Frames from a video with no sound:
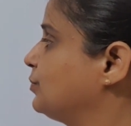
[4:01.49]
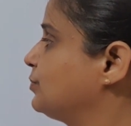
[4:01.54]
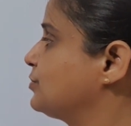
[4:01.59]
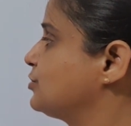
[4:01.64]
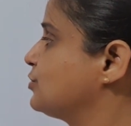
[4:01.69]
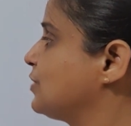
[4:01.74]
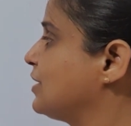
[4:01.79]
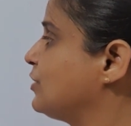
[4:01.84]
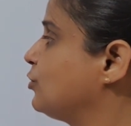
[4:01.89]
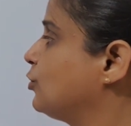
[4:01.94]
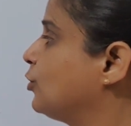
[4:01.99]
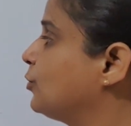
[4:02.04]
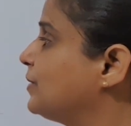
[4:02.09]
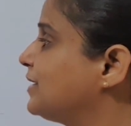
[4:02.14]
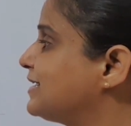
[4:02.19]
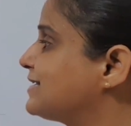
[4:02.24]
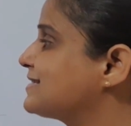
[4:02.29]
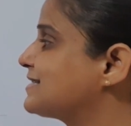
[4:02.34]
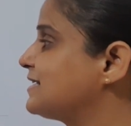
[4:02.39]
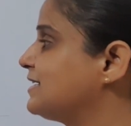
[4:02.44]
So I hope it
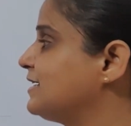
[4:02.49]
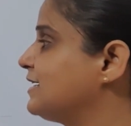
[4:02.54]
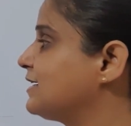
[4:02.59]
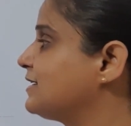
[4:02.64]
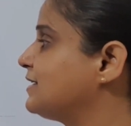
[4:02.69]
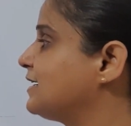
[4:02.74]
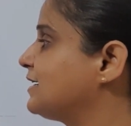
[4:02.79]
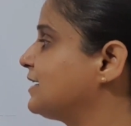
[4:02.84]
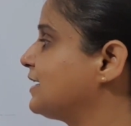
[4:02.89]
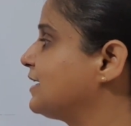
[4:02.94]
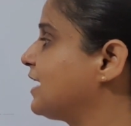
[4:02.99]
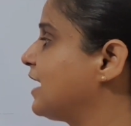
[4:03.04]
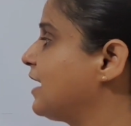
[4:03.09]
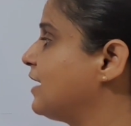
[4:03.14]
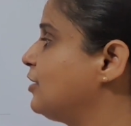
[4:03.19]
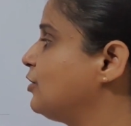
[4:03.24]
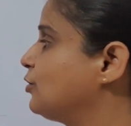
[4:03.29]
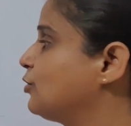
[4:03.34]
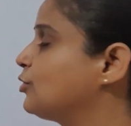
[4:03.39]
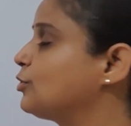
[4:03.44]
is clear that
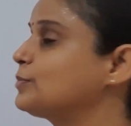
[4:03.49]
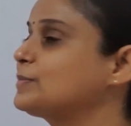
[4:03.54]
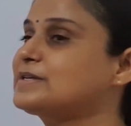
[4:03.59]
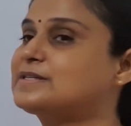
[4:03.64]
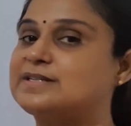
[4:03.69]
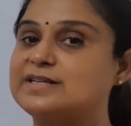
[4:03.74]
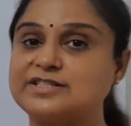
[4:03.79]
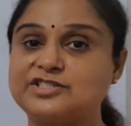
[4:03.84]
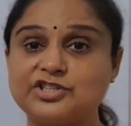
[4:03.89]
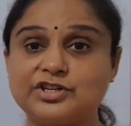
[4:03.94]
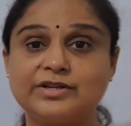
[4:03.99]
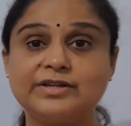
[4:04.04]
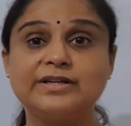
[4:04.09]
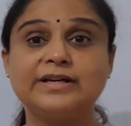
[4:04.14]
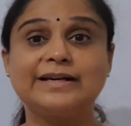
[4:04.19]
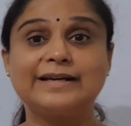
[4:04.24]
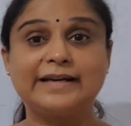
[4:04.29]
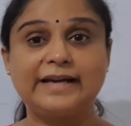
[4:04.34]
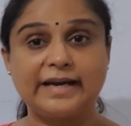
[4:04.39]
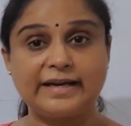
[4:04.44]
aryl group is a
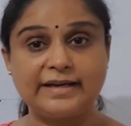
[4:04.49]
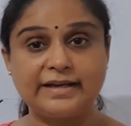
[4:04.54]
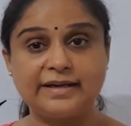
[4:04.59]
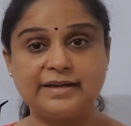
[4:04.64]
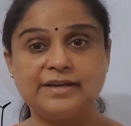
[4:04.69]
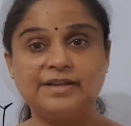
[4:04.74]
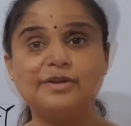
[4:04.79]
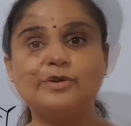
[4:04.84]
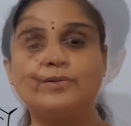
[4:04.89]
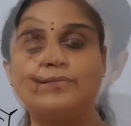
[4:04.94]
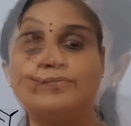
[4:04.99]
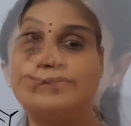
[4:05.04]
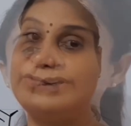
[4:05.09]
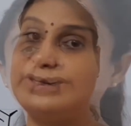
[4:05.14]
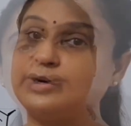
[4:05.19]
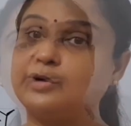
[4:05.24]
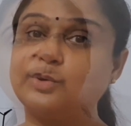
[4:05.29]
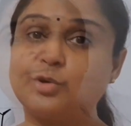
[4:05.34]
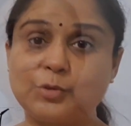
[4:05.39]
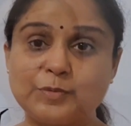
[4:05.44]
general category of the
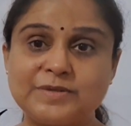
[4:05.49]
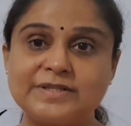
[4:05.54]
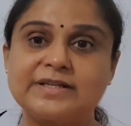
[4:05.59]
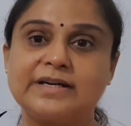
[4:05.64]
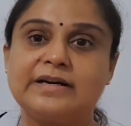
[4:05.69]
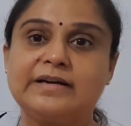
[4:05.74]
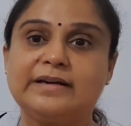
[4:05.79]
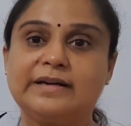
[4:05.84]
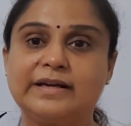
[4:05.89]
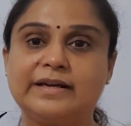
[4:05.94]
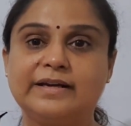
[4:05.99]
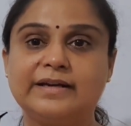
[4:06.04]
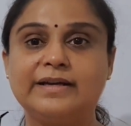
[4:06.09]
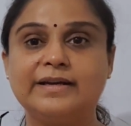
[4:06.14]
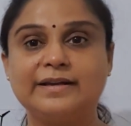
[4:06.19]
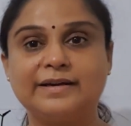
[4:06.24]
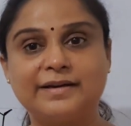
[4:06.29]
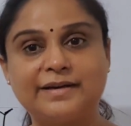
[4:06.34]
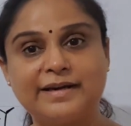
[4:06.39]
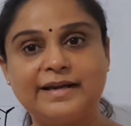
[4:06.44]
groups
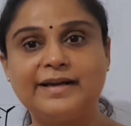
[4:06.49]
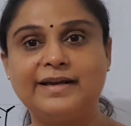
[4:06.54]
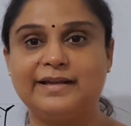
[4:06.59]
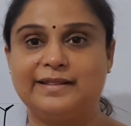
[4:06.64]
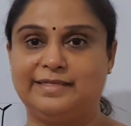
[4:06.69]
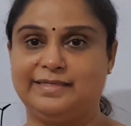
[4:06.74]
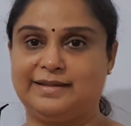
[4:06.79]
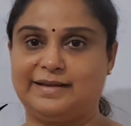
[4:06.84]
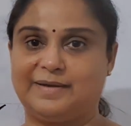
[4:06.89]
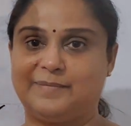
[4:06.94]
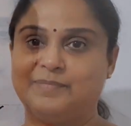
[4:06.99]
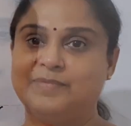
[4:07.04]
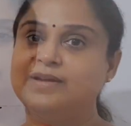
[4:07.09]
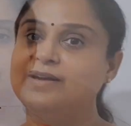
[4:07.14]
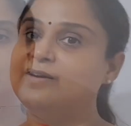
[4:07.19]
containing ring in them.